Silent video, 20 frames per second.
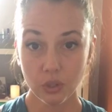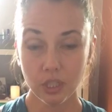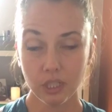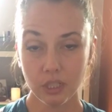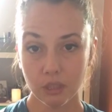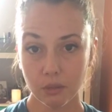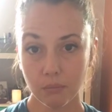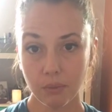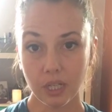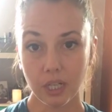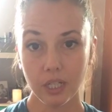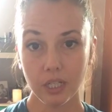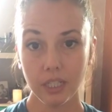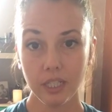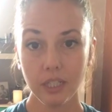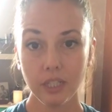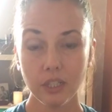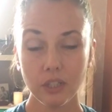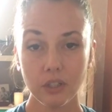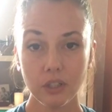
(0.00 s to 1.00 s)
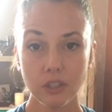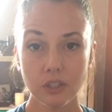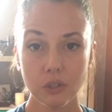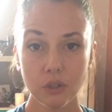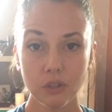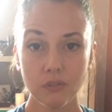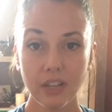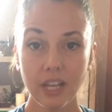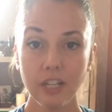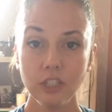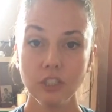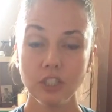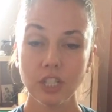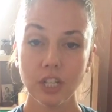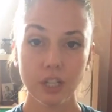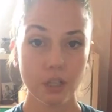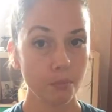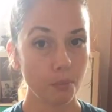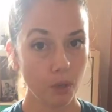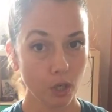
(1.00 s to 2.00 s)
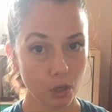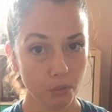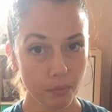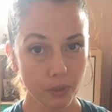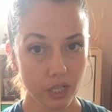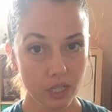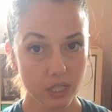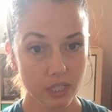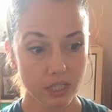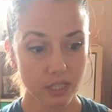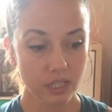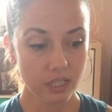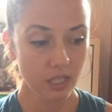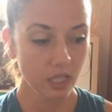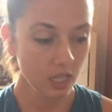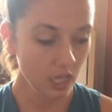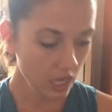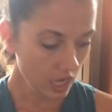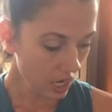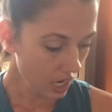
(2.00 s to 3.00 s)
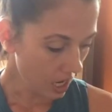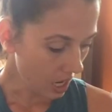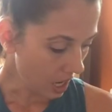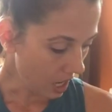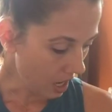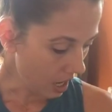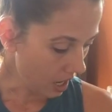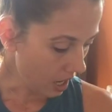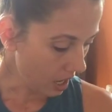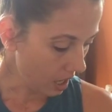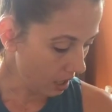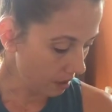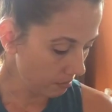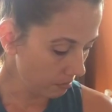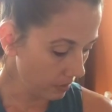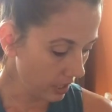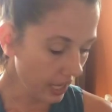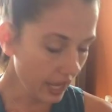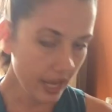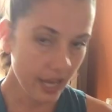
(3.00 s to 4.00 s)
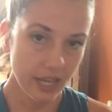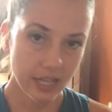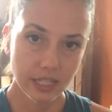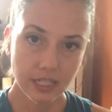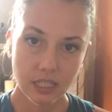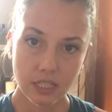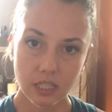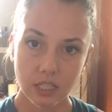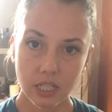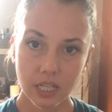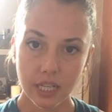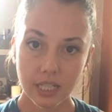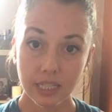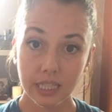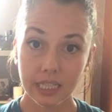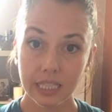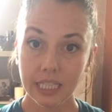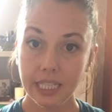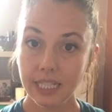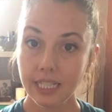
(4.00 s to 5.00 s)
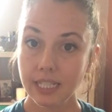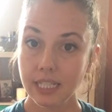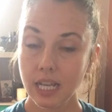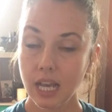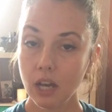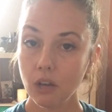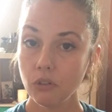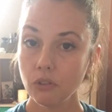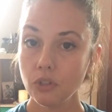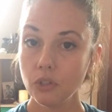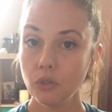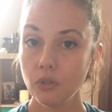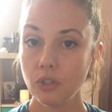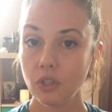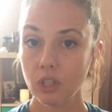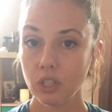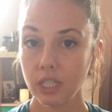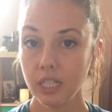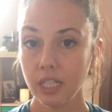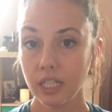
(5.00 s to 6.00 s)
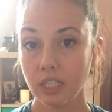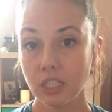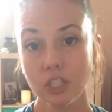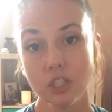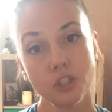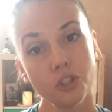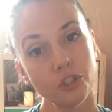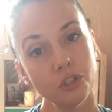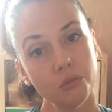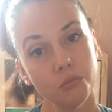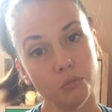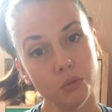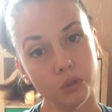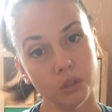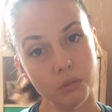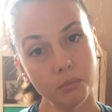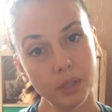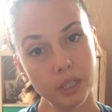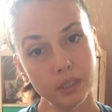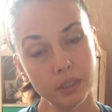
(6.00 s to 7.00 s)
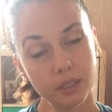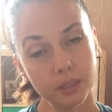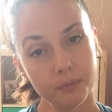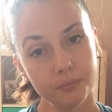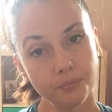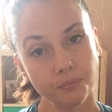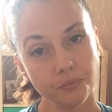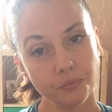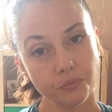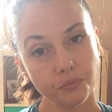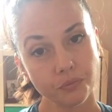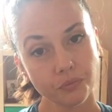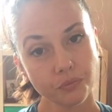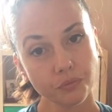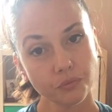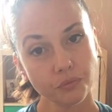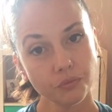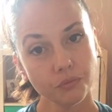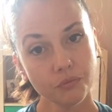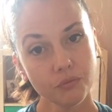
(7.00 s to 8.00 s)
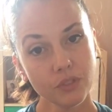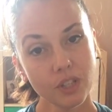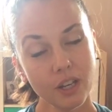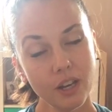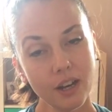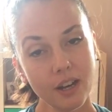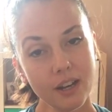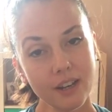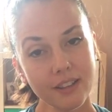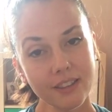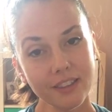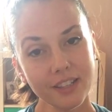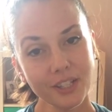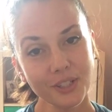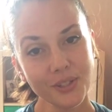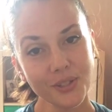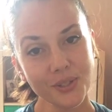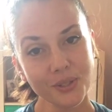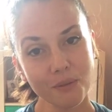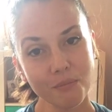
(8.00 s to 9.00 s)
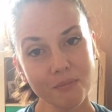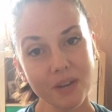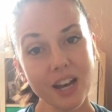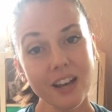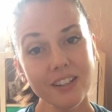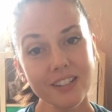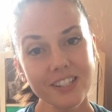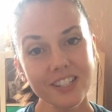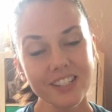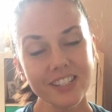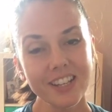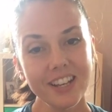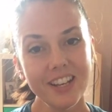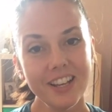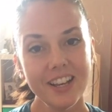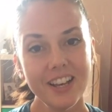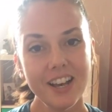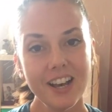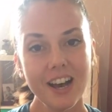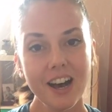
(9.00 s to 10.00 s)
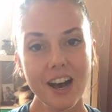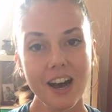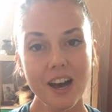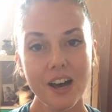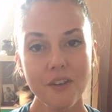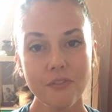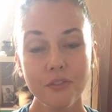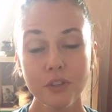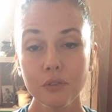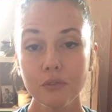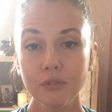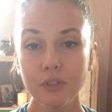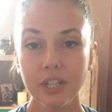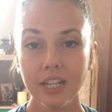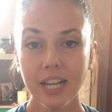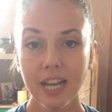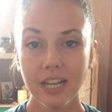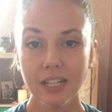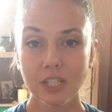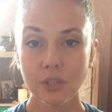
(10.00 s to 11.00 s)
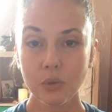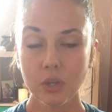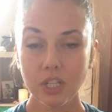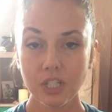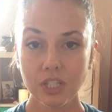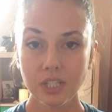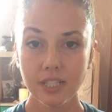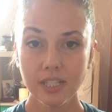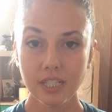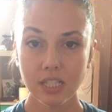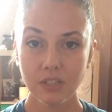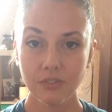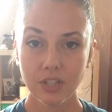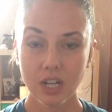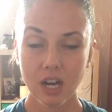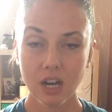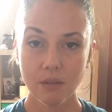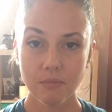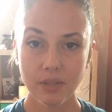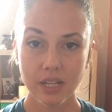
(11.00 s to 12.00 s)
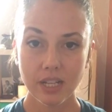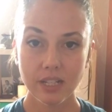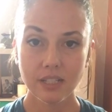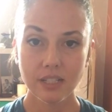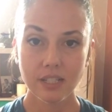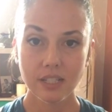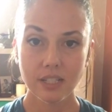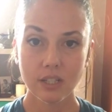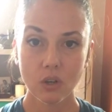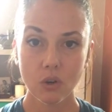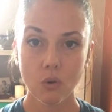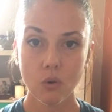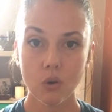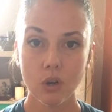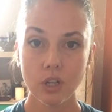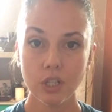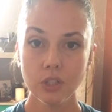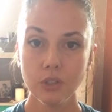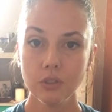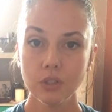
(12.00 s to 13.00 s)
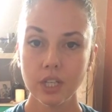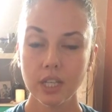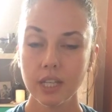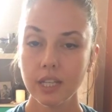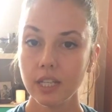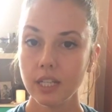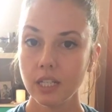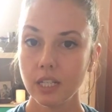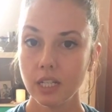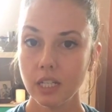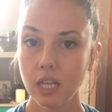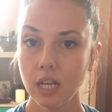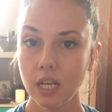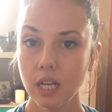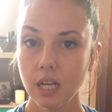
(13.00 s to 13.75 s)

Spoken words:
in the body, their sort of energetic purpose, and at least how to start connecting to your Mula Bandha. Thank you so much. Feel free to ask questions, leave comments, or you can